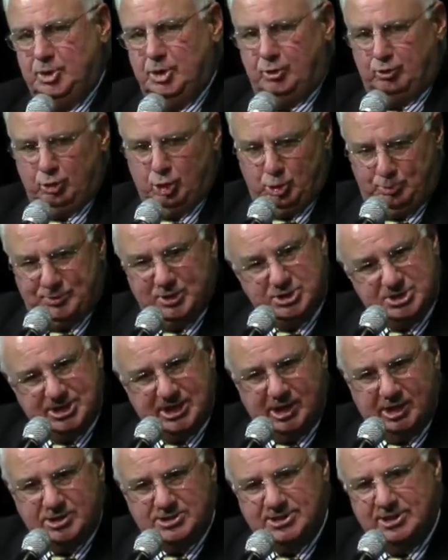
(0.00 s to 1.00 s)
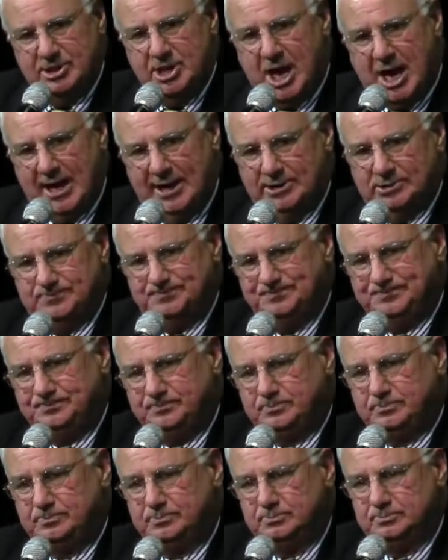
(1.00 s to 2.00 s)
the group that's here tonight,
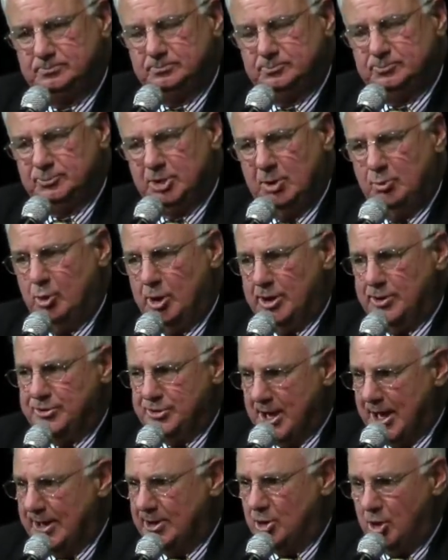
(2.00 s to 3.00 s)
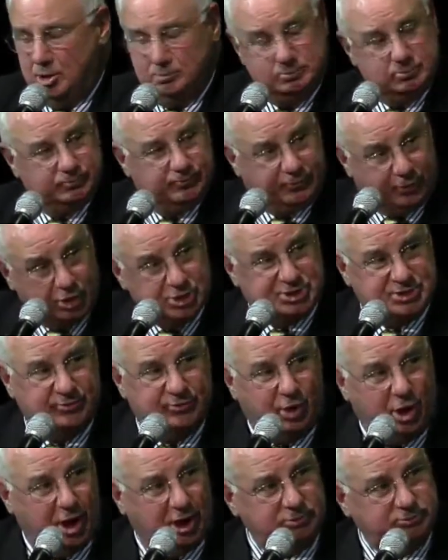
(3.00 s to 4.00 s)
I want to thank, first
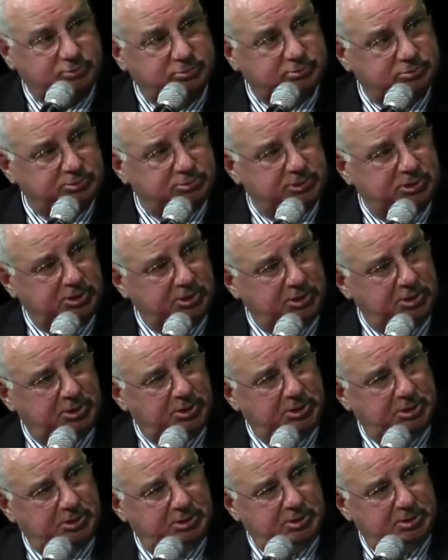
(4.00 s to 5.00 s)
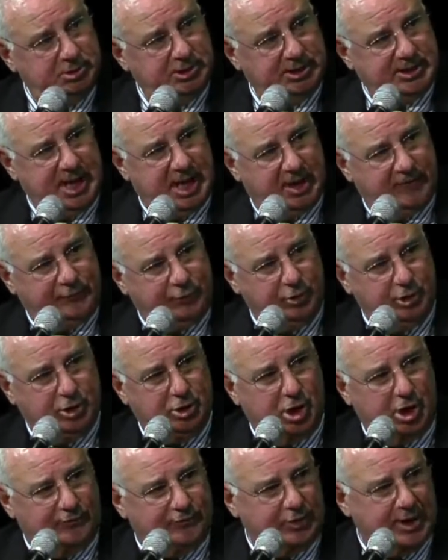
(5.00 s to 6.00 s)
of all, the
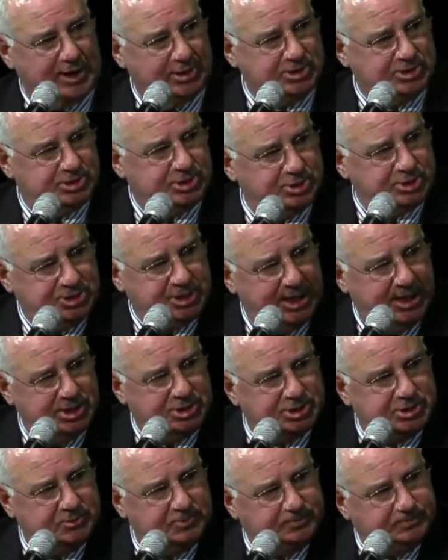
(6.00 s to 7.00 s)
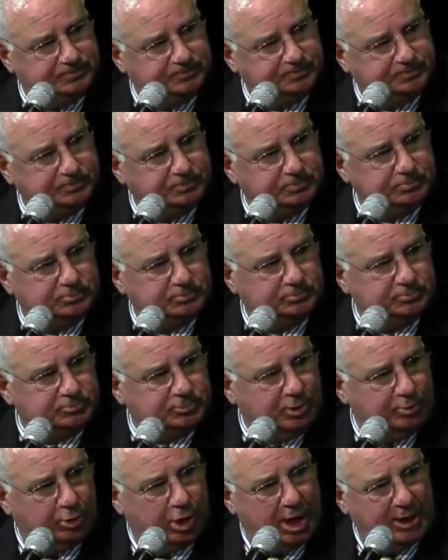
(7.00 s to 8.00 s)
California Golf Writers Association
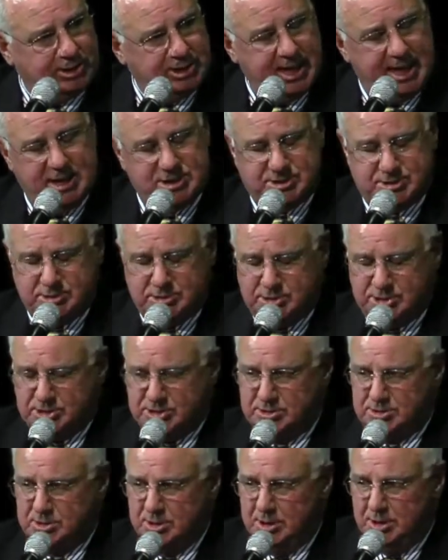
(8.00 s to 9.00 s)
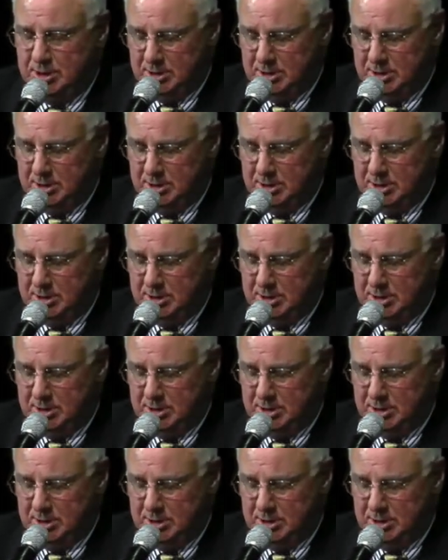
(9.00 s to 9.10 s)
and broadcasters.